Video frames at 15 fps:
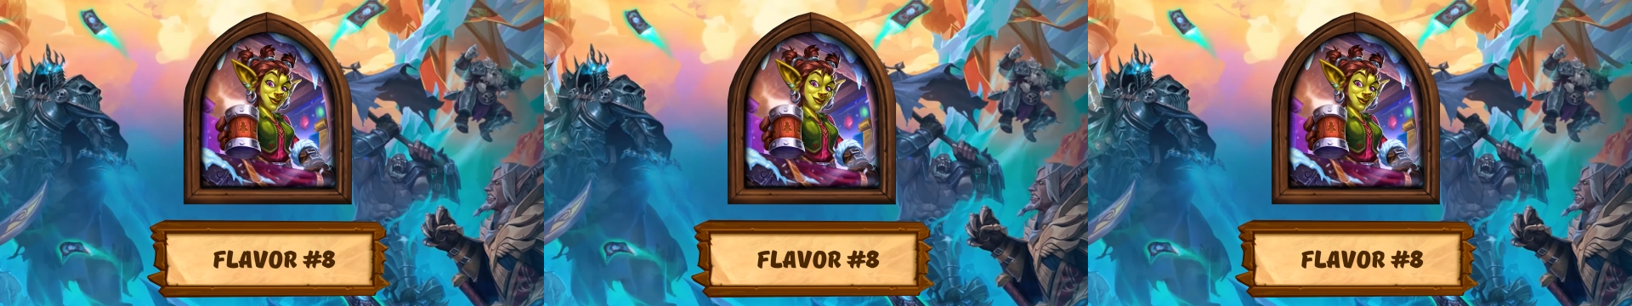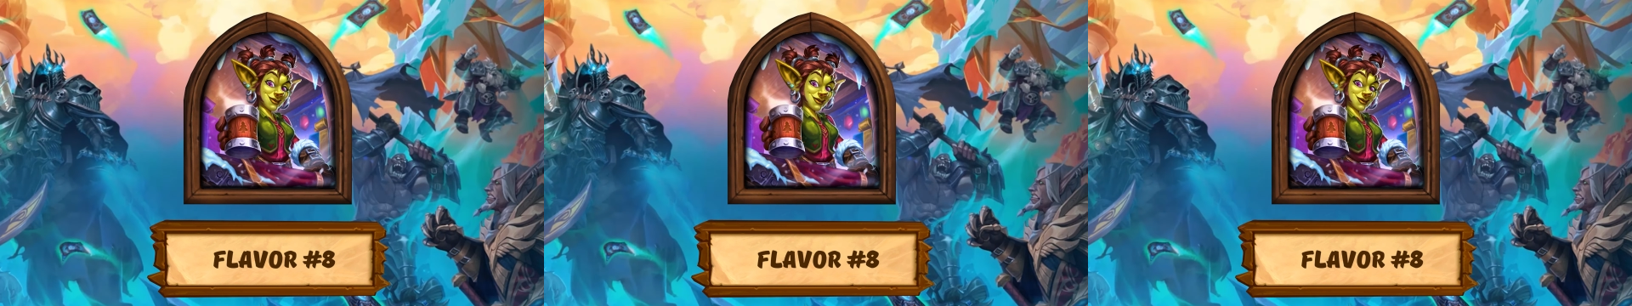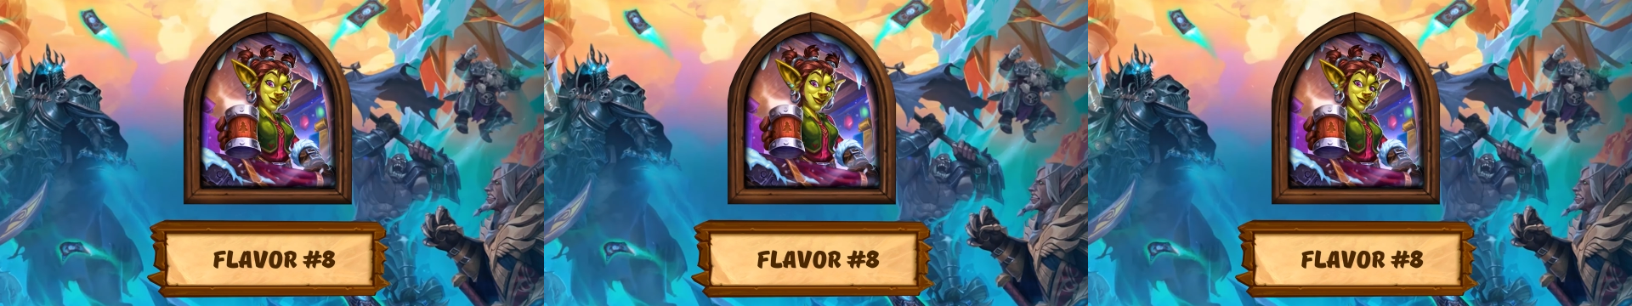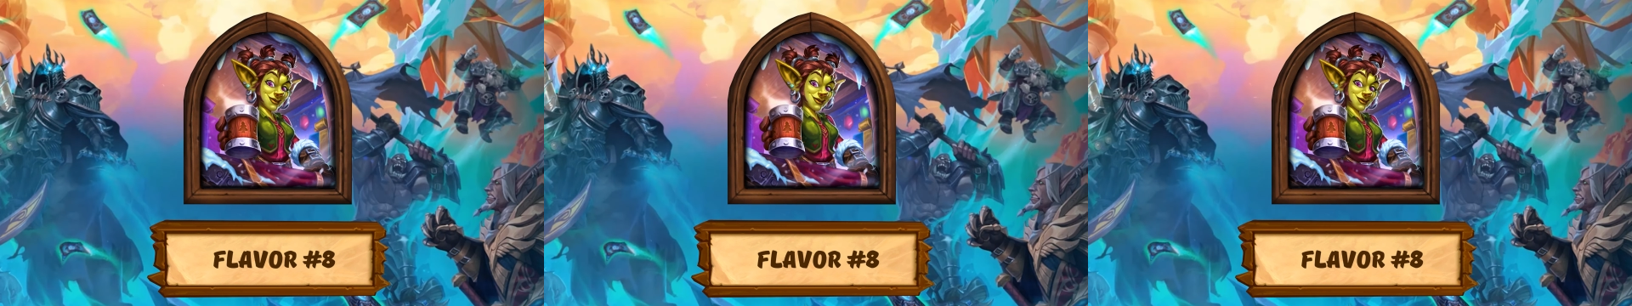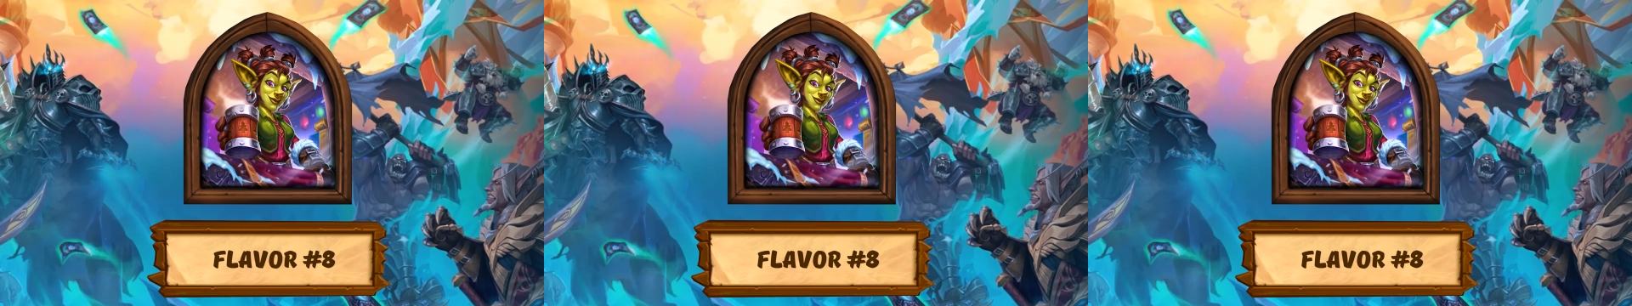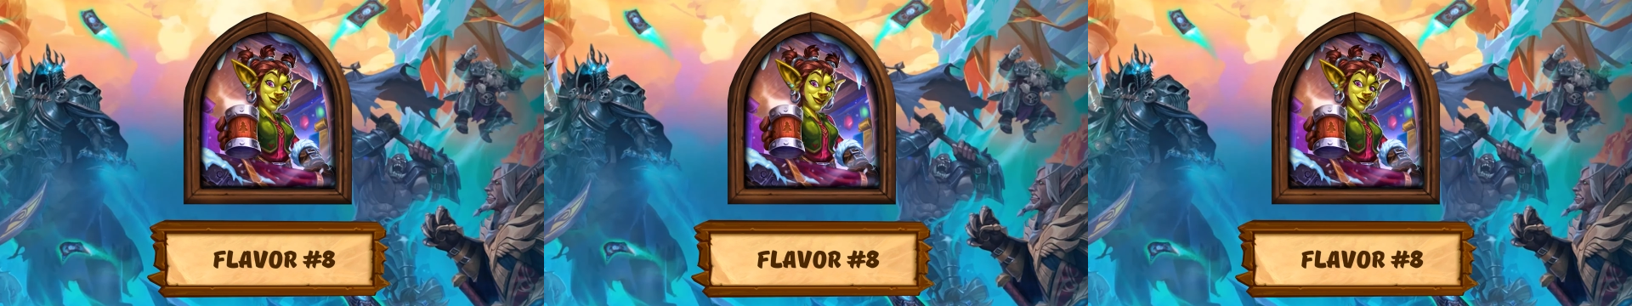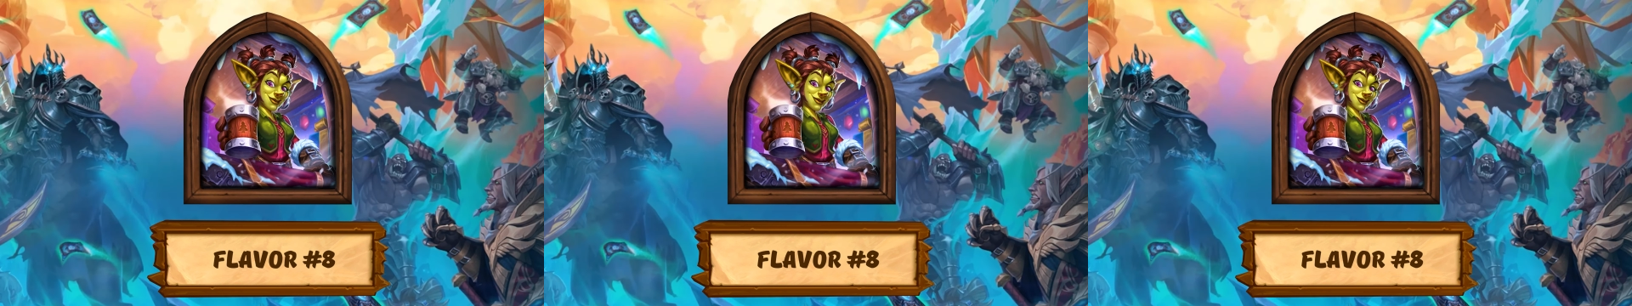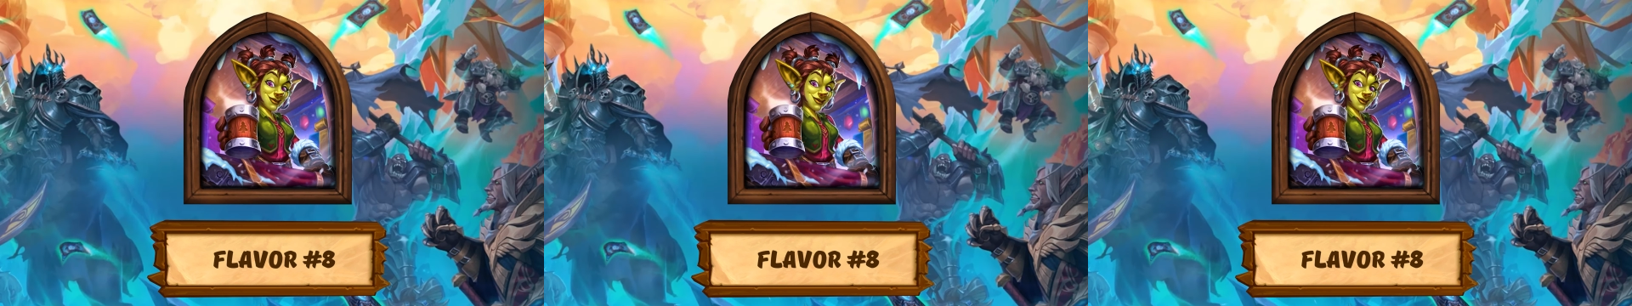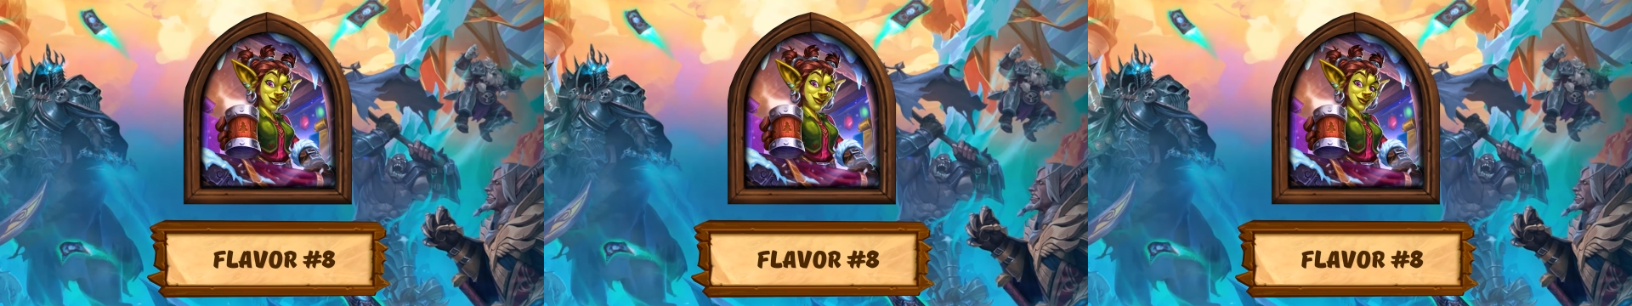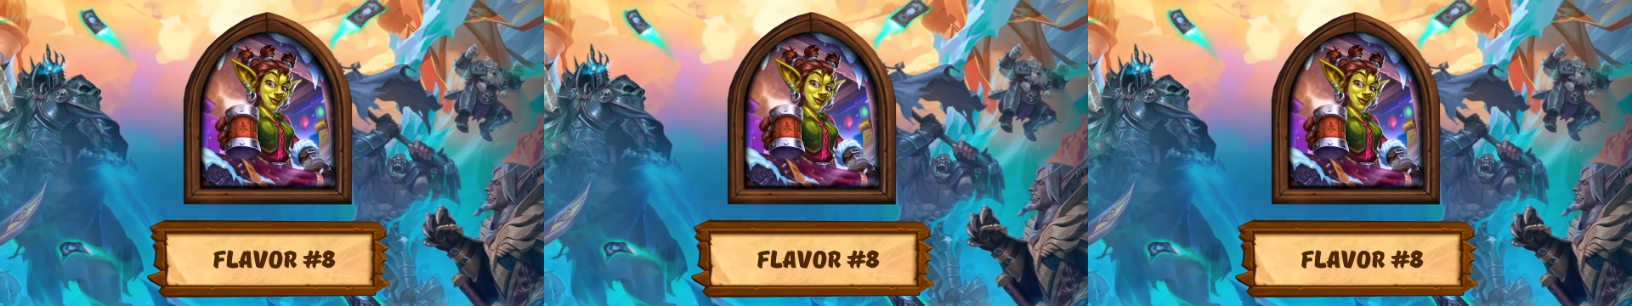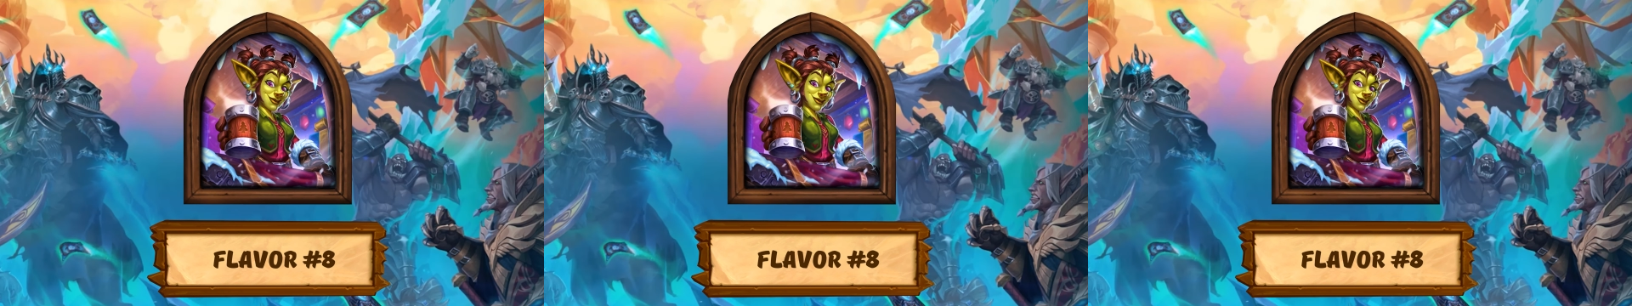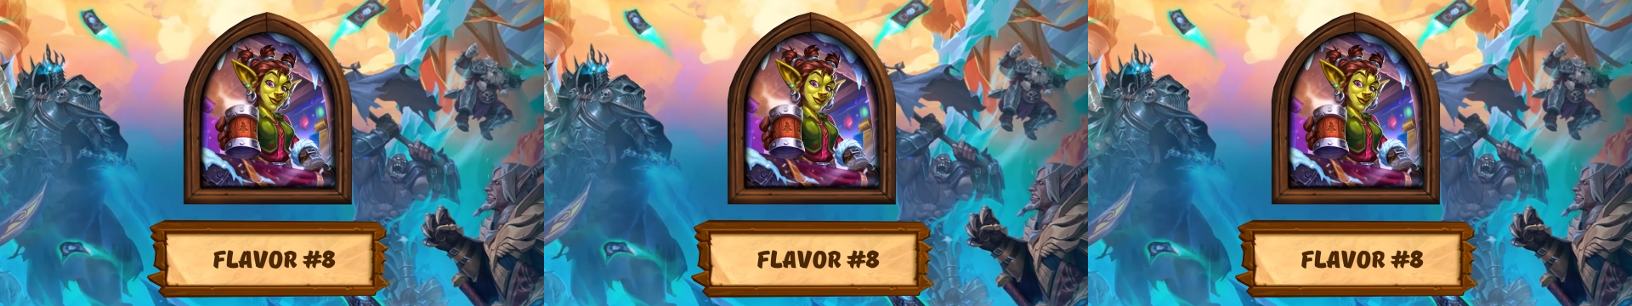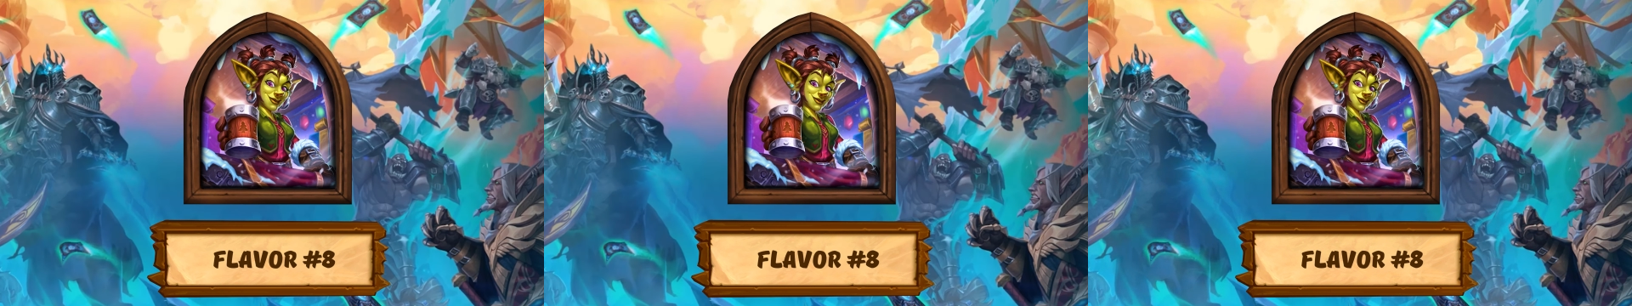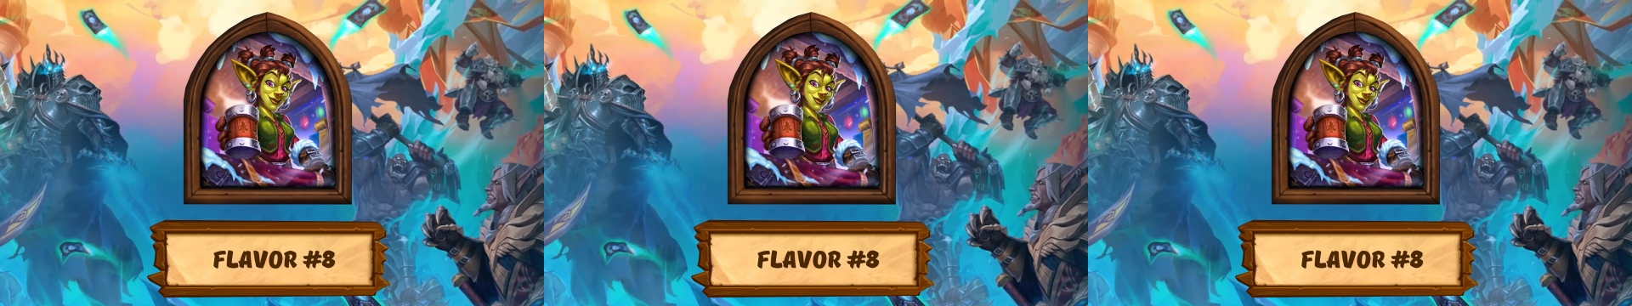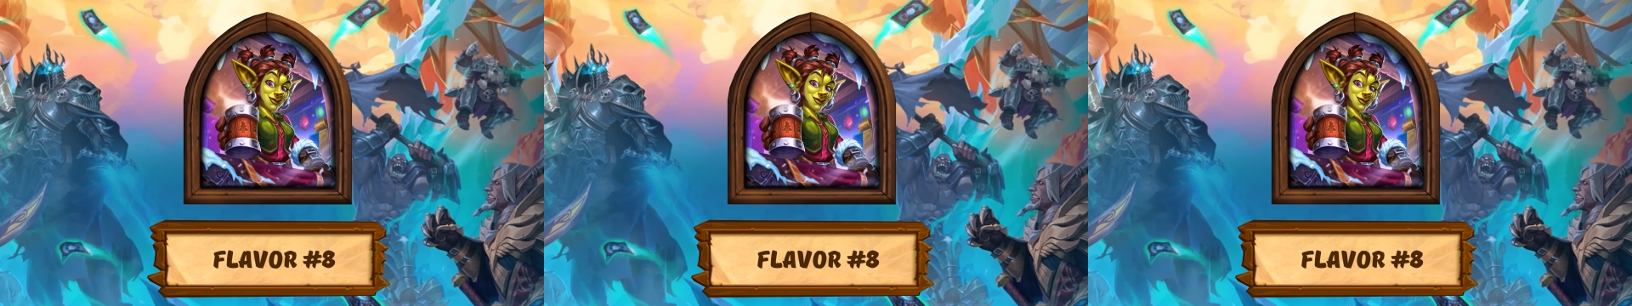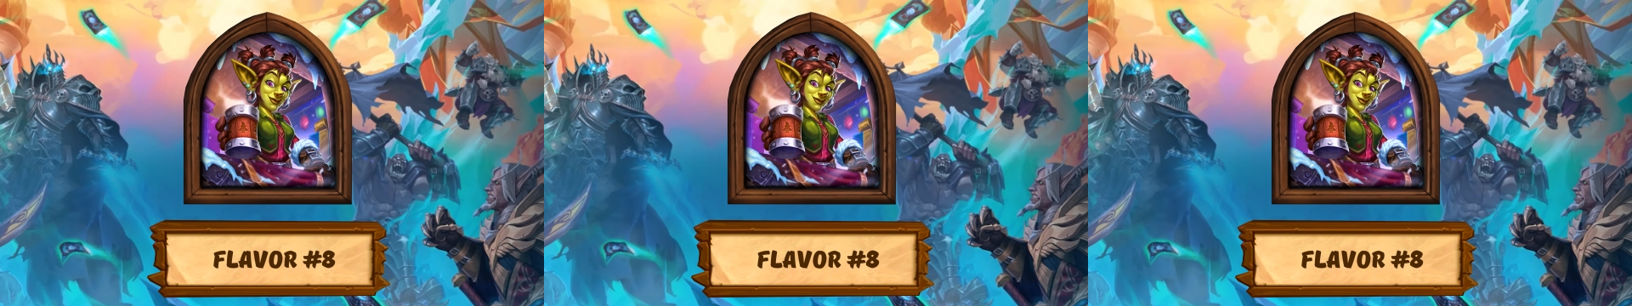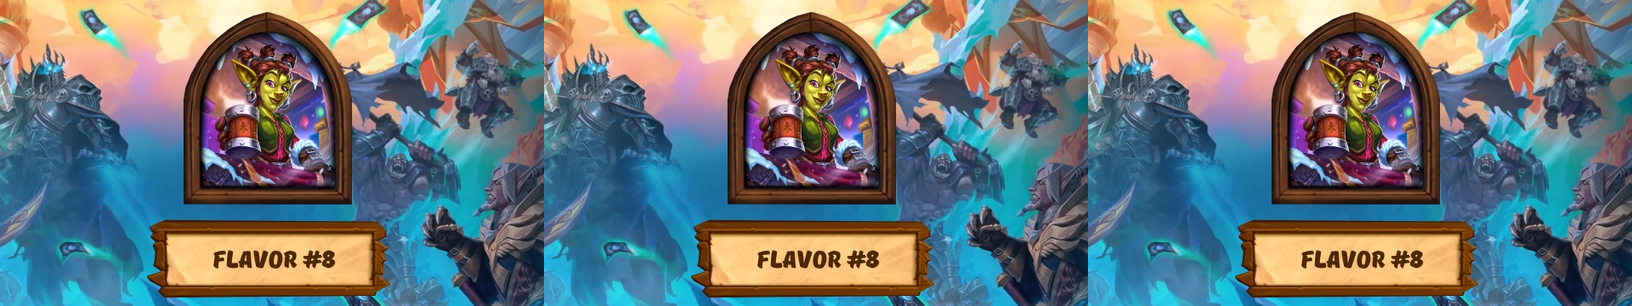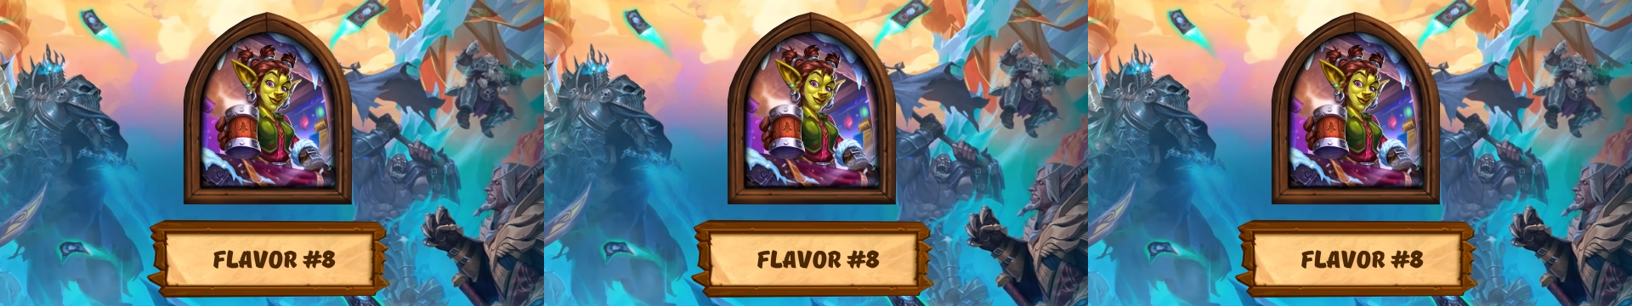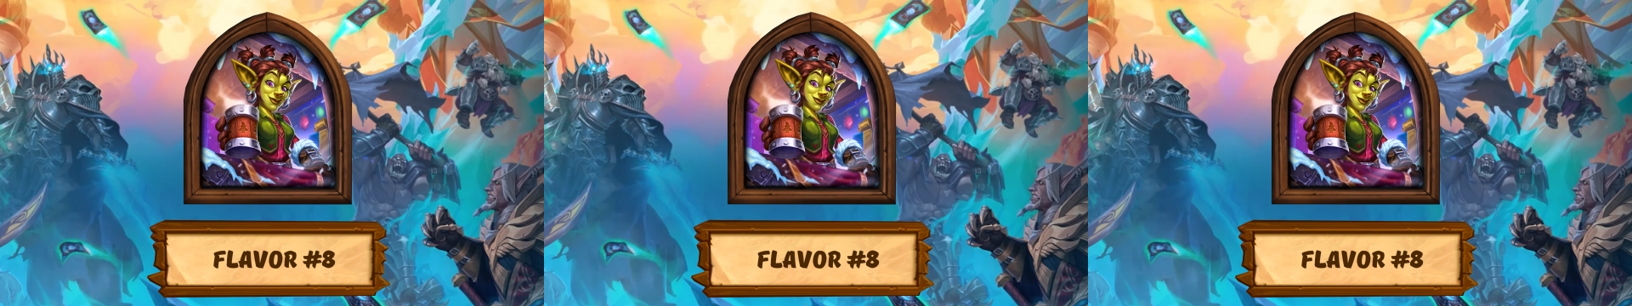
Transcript: Nobody's mouth can be seen.